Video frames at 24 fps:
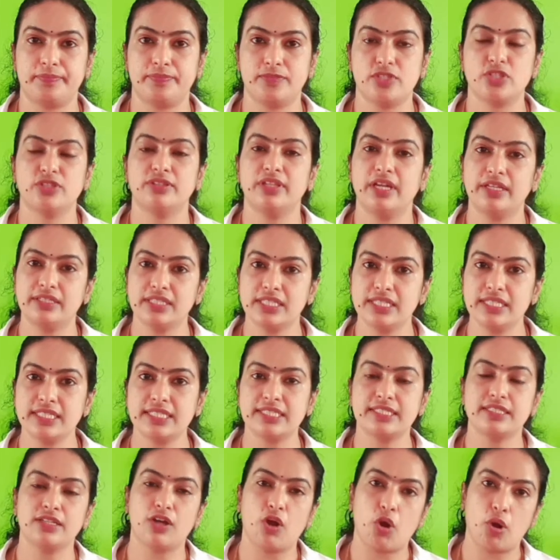So that
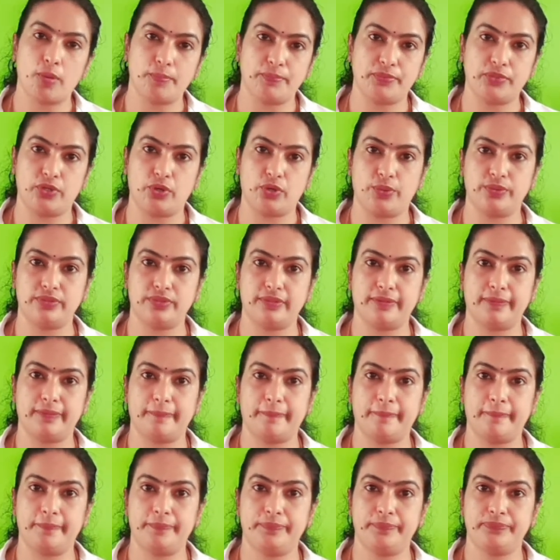is operon.
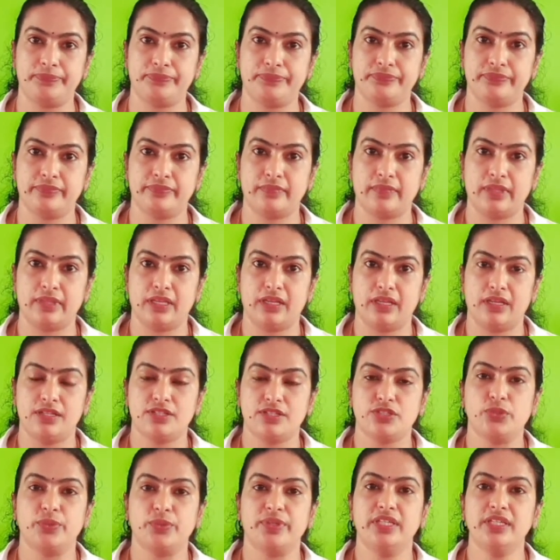
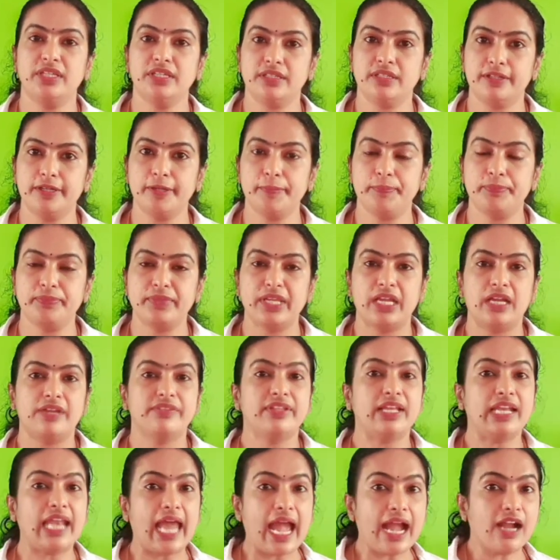So here
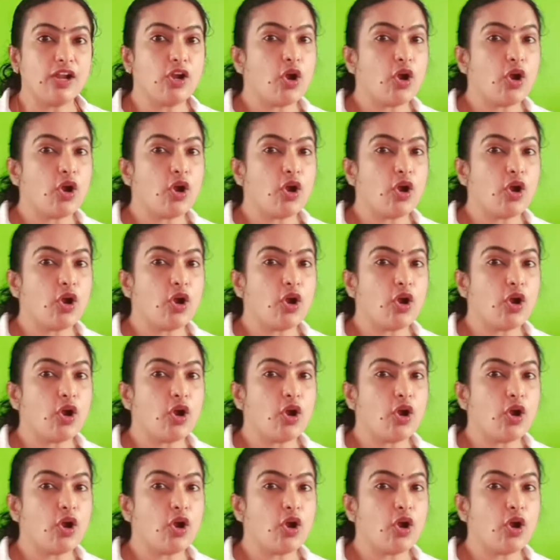the Lac